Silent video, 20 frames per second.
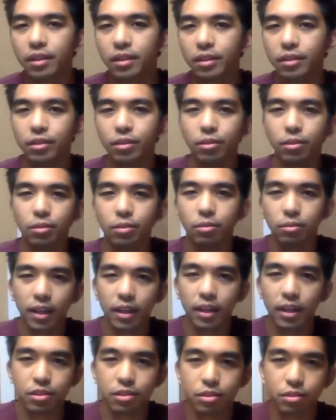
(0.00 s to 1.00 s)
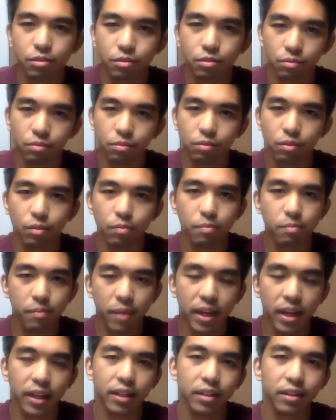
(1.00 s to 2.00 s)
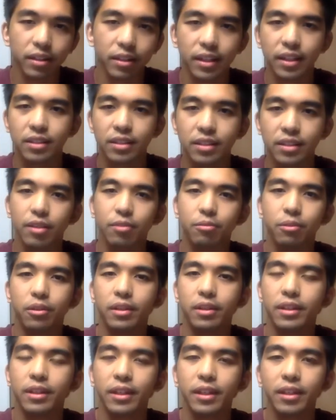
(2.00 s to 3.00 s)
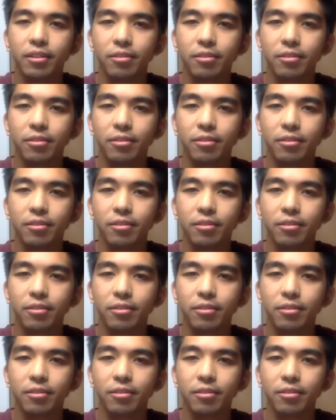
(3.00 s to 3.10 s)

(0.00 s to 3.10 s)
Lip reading: So that's the main things that were in there.